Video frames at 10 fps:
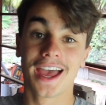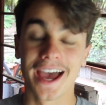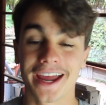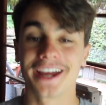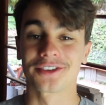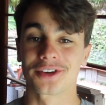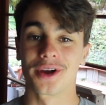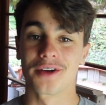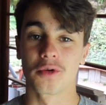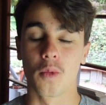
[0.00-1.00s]
Hey, how's it
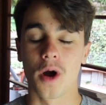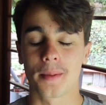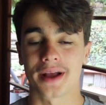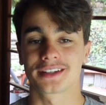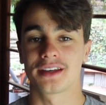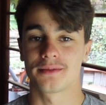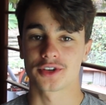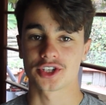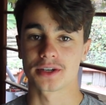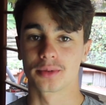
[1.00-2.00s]
going everyone? Welcome back to Keeping
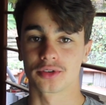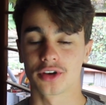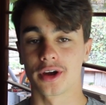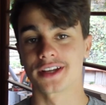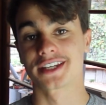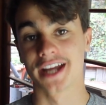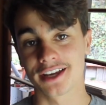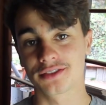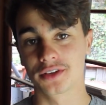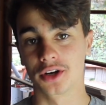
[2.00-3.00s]
Fish Simple. So in
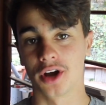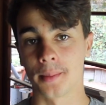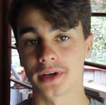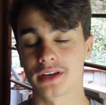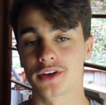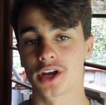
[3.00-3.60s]
today's video, I'm going to give you